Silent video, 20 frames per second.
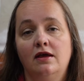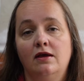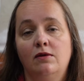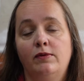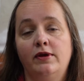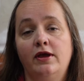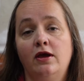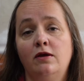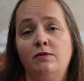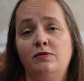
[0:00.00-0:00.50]

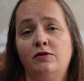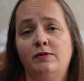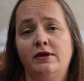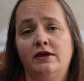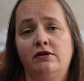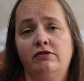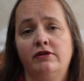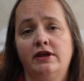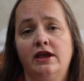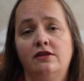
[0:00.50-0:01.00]
We hope that we
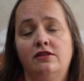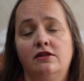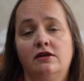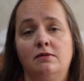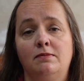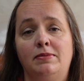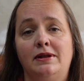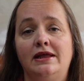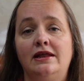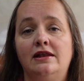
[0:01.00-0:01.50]
create a
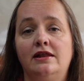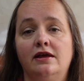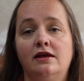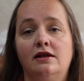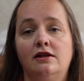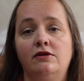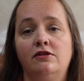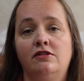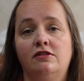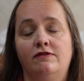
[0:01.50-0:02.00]
completely
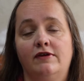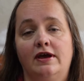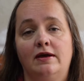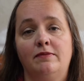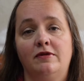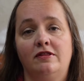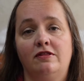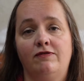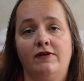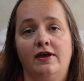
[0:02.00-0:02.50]
inclusive
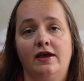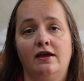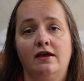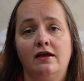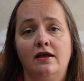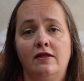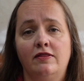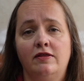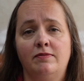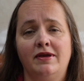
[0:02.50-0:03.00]
atmosphere
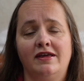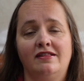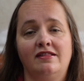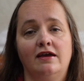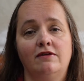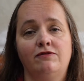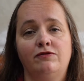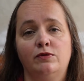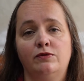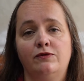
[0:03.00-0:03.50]
that makes
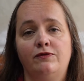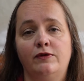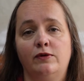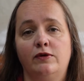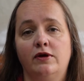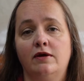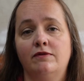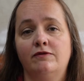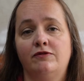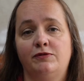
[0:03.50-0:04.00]
everyone feel
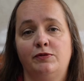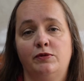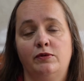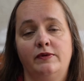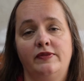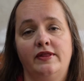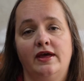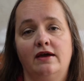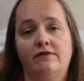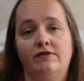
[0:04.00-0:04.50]
comfortable
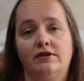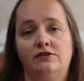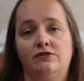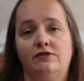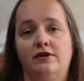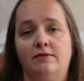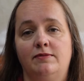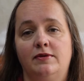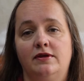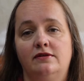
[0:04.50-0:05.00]
when they're having
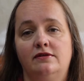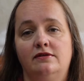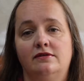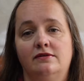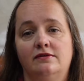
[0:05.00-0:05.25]
treatment.